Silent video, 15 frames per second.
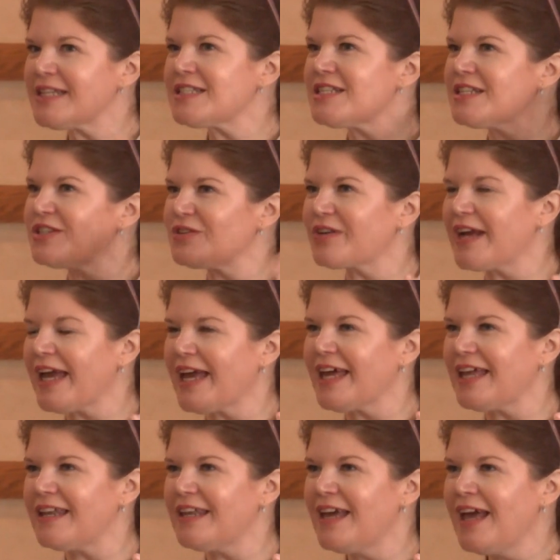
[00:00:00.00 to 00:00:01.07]
gets in your
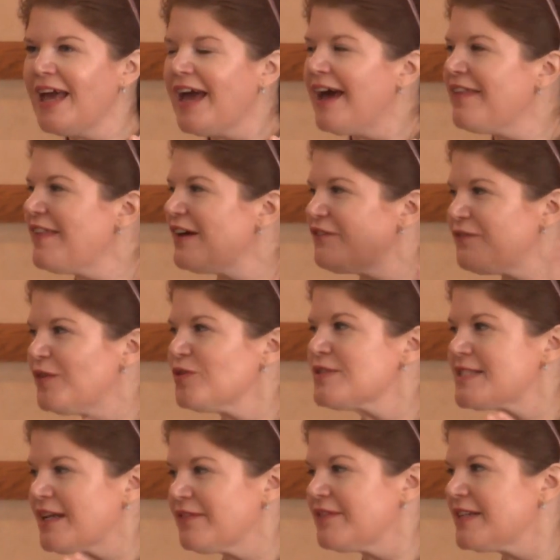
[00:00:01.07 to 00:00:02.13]
head, and that
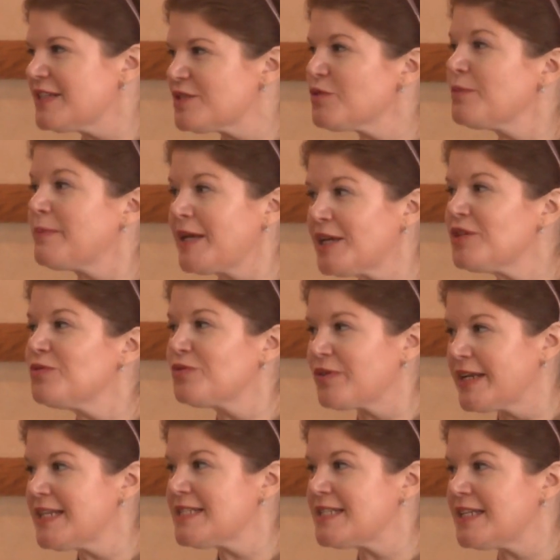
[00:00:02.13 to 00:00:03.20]
false evidence will make you
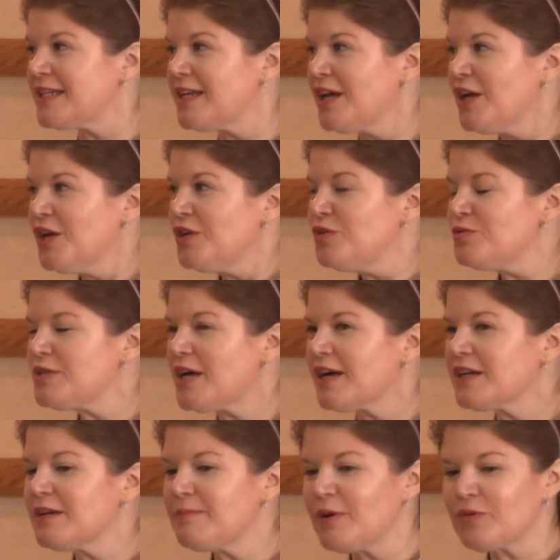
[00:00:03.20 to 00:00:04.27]
crazy. You
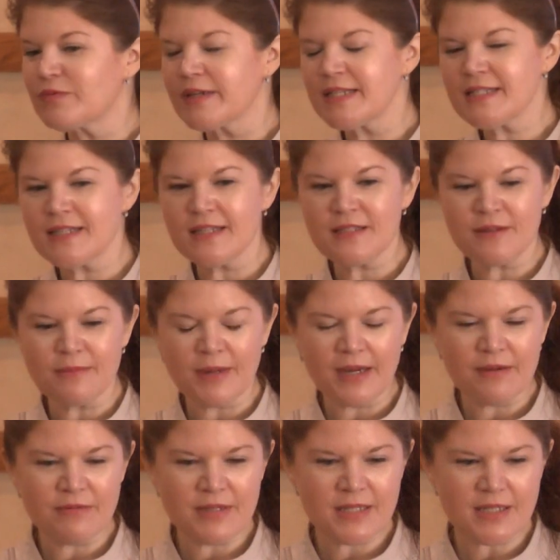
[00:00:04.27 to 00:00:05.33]
talk about racism.
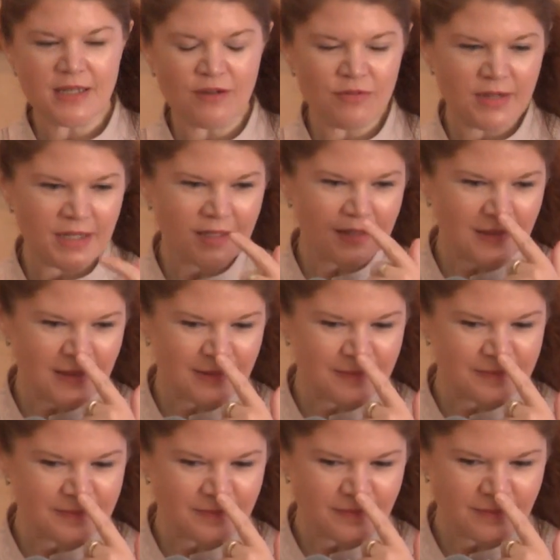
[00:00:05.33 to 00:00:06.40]
I was down in,
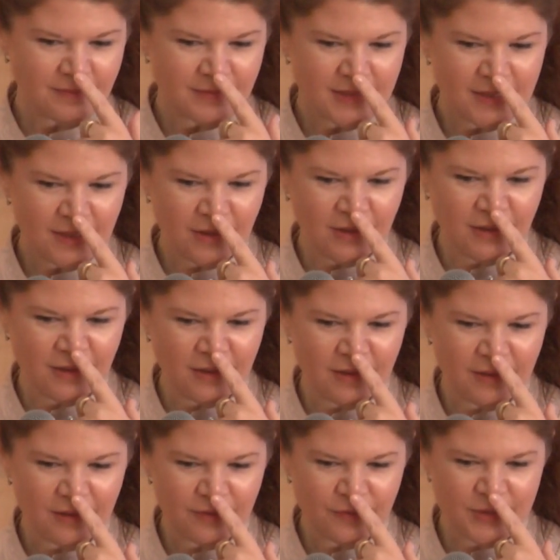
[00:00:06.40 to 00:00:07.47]
um,
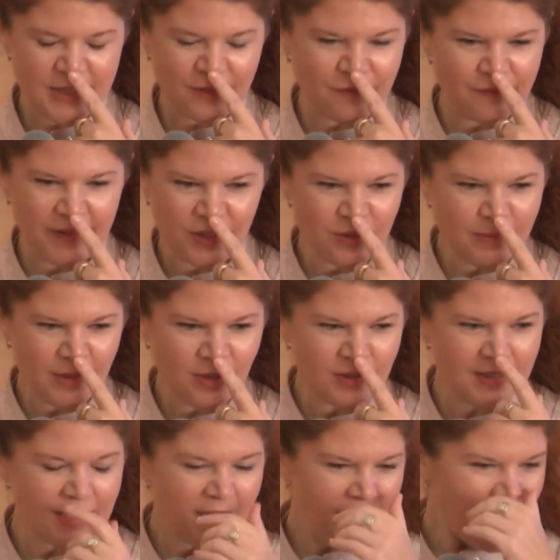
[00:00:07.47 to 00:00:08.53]
oh, was it
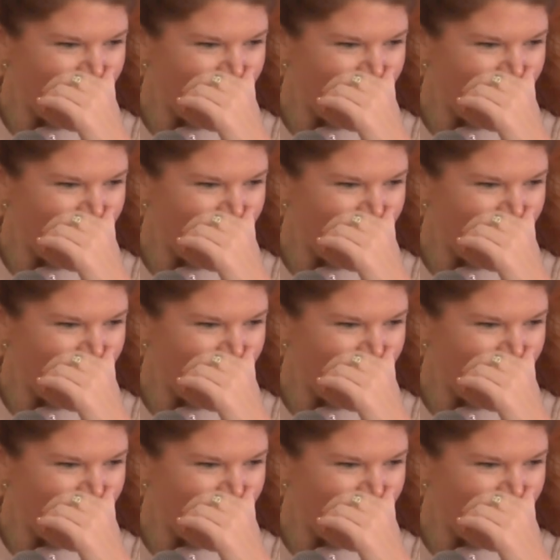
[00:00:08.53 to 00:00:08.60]
Fairmont?